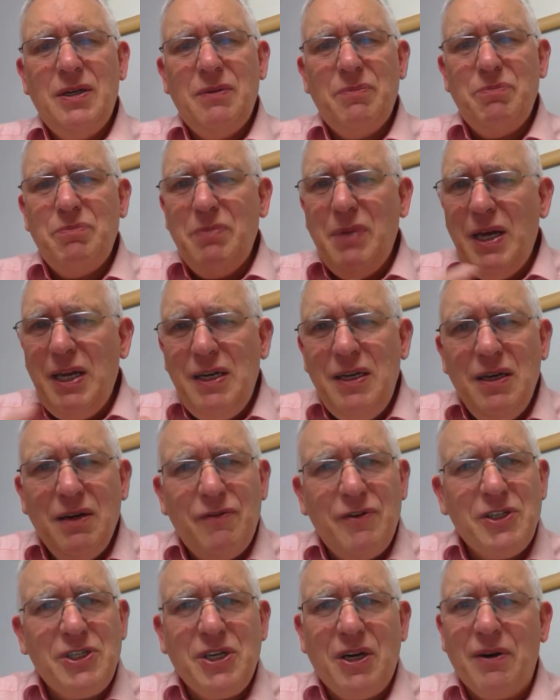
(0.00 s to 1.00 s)
Many of
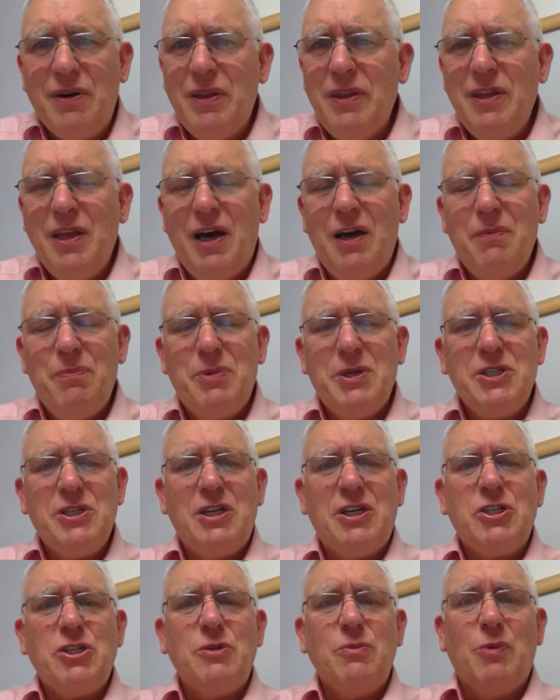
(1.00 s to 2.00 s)
us are in that
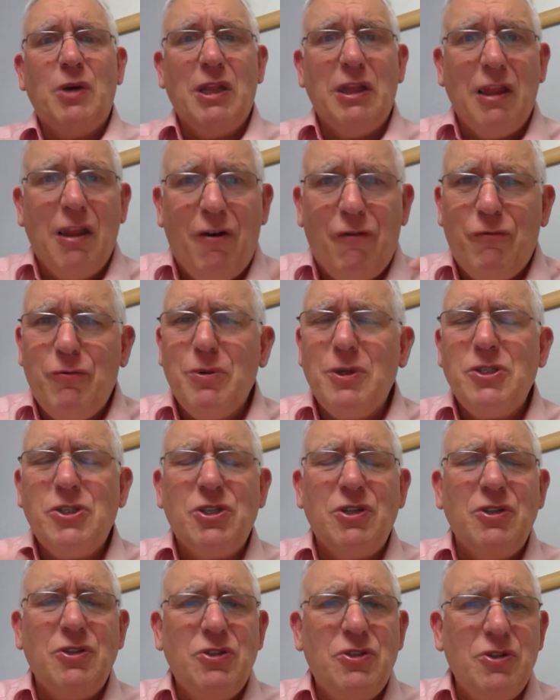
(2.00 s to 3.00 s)
position with loved ones
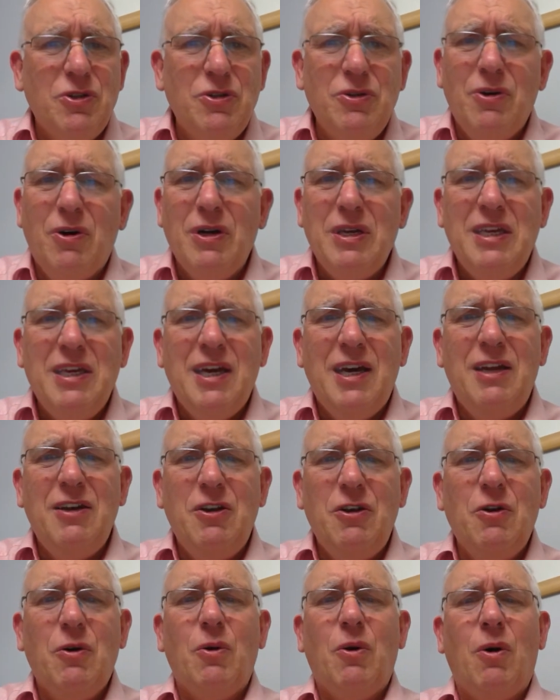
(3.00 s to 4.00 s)
who do not yet
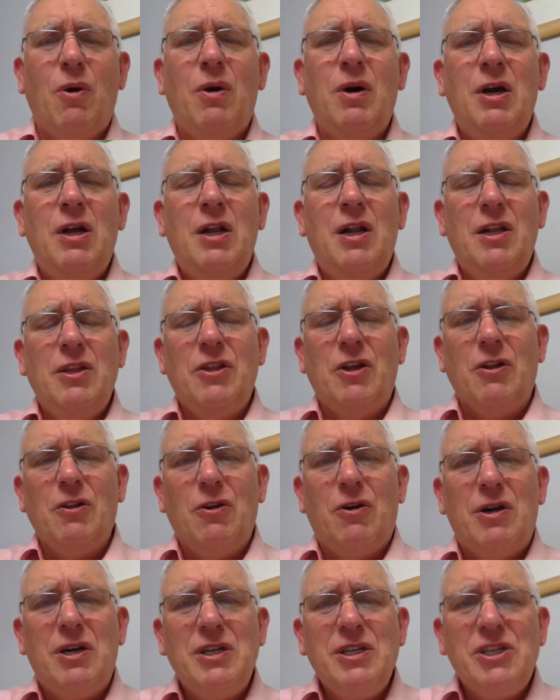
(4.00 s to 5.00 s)
know the
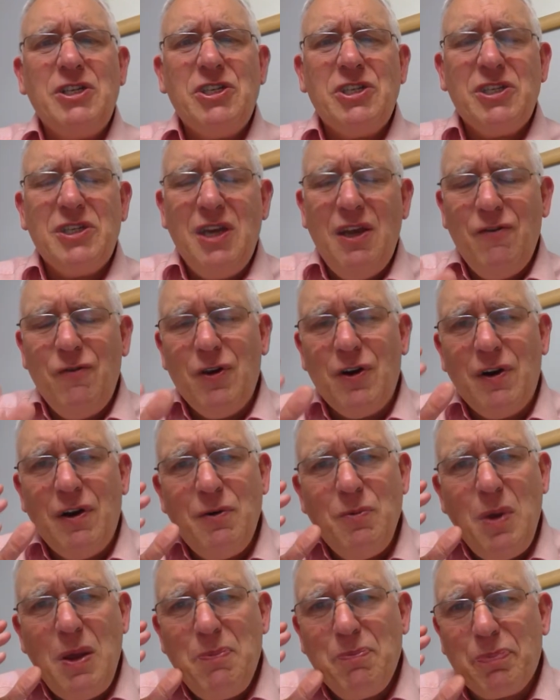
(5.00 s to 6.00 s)
Lord as Savior, and
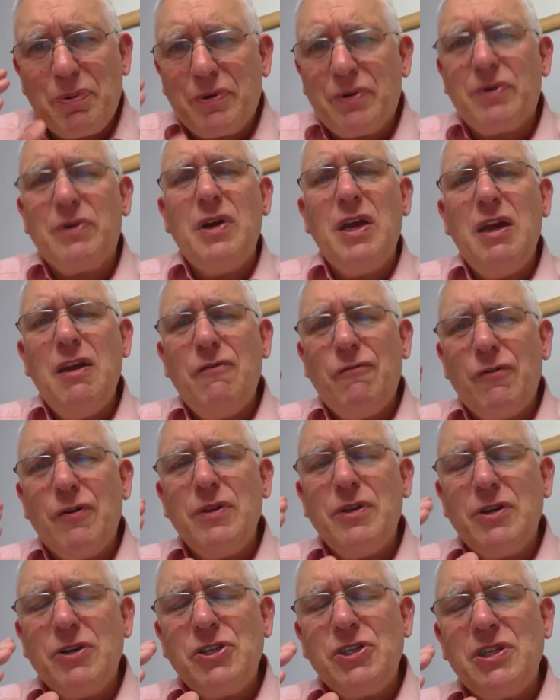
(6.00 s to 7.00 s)
we pray for
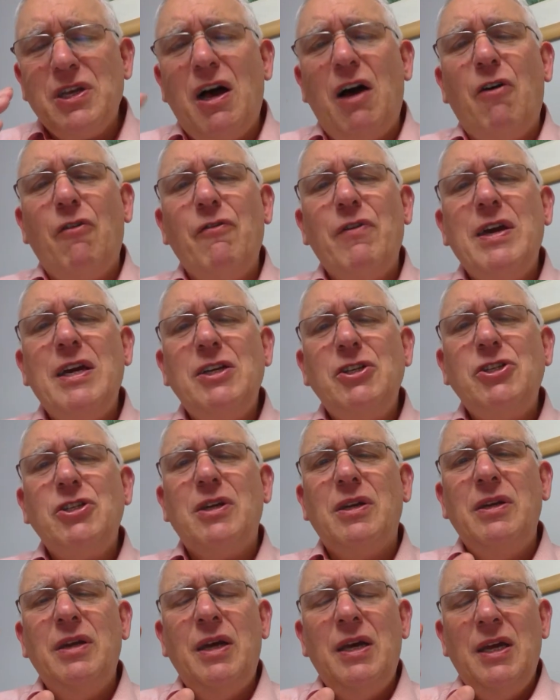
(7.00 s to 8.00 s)
their
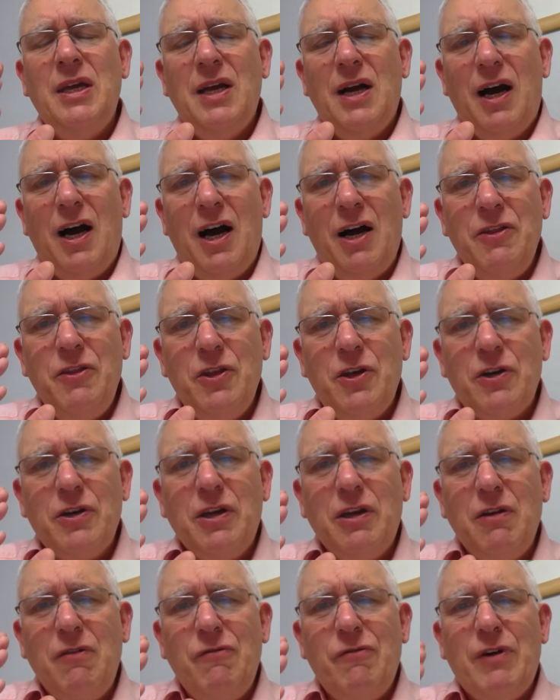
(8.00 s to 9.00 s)
salvation and their
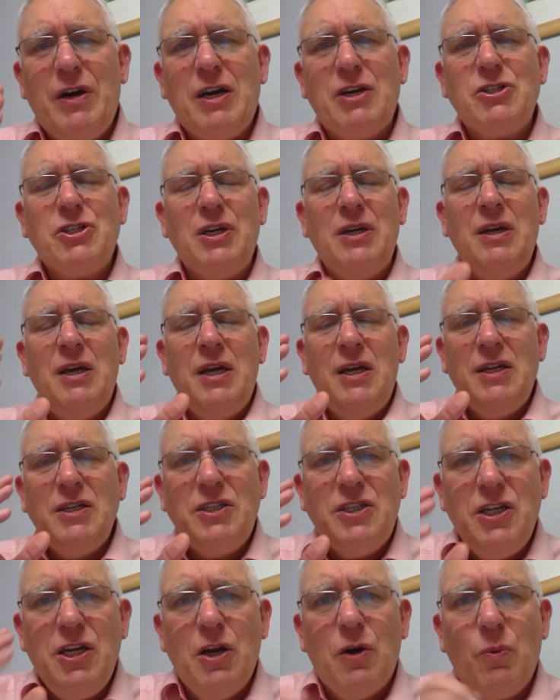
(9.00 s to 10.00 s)
conversion.
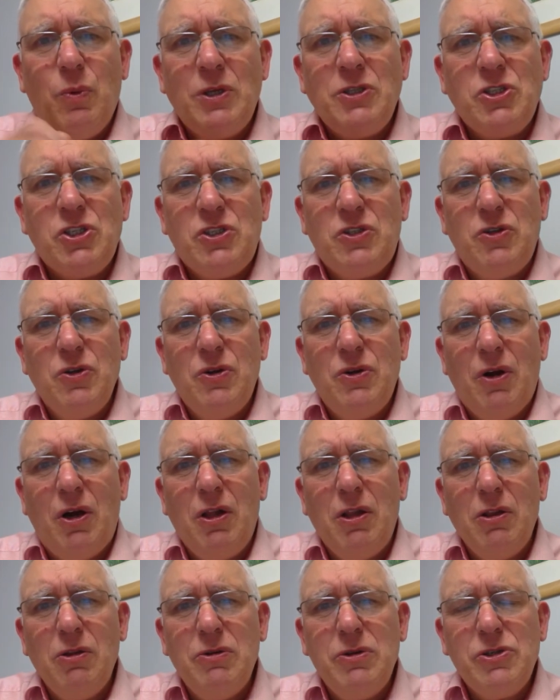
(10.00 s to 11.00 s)
Dear ones, do
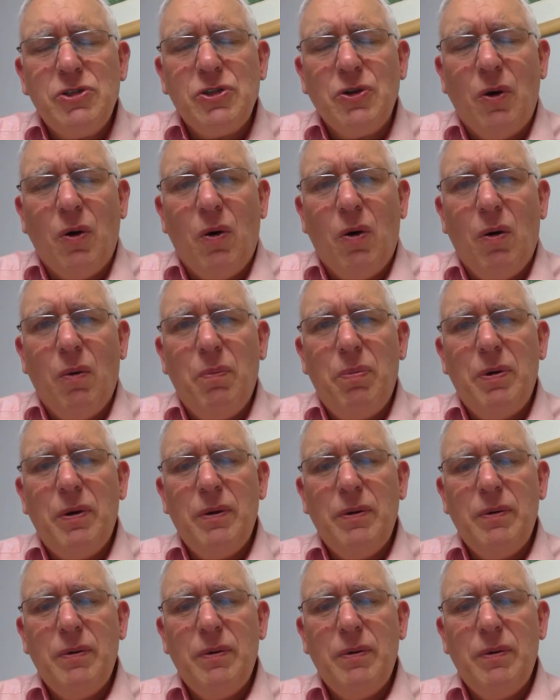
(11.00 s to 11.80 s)
not lose hope.